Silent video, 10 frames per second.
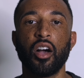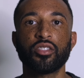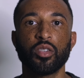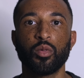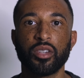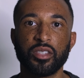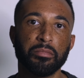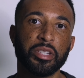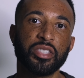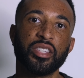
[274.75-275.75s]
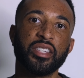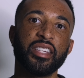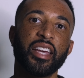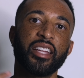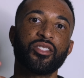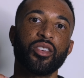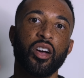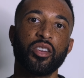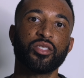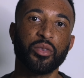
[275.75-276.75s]
also wanted to mention Dehancer
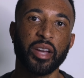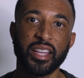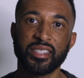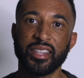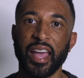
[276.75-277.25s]
also has an